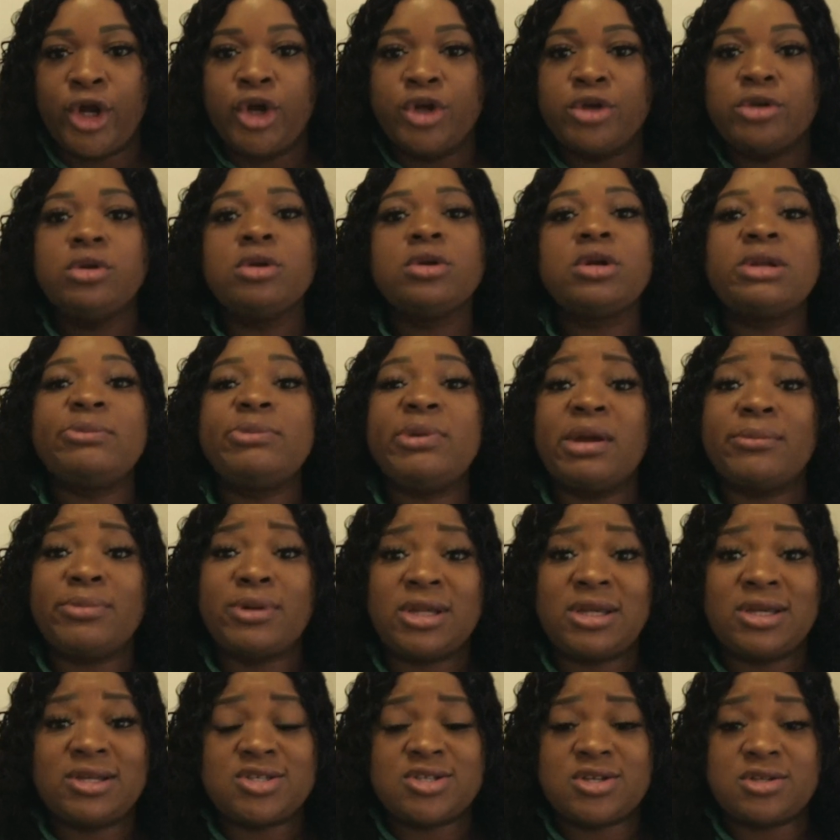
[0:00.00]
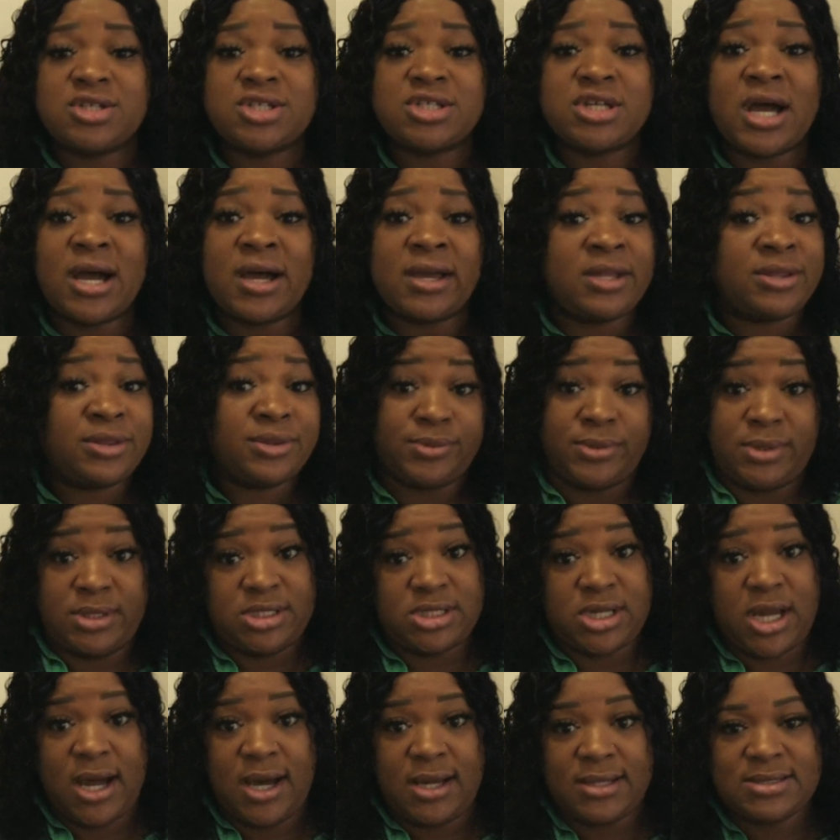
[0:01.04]
you're going to be able to get your shot in 3
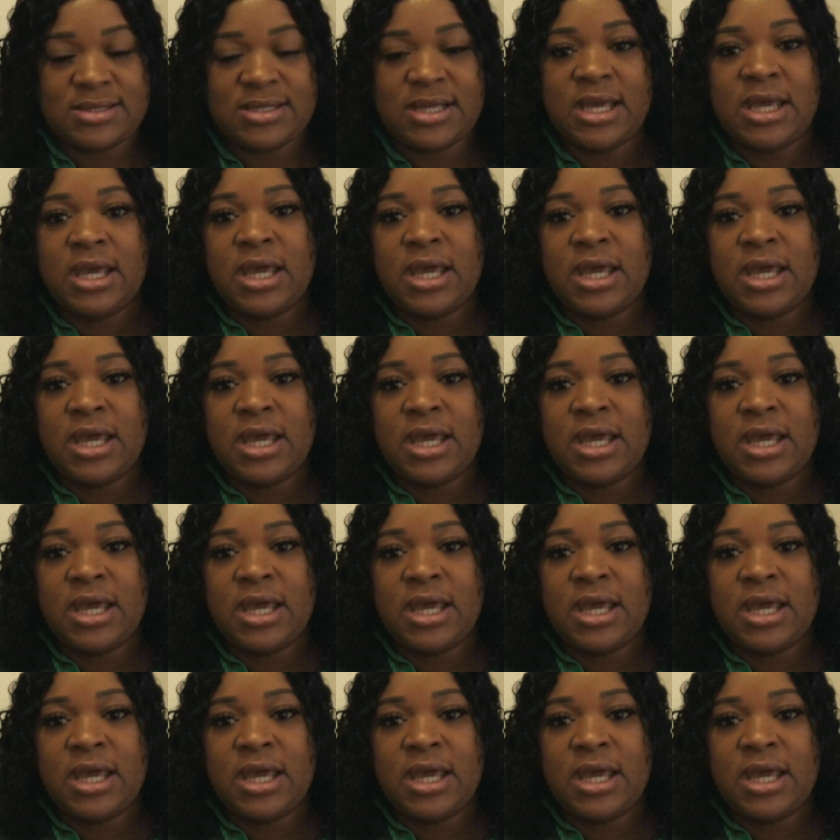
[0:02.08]
shots.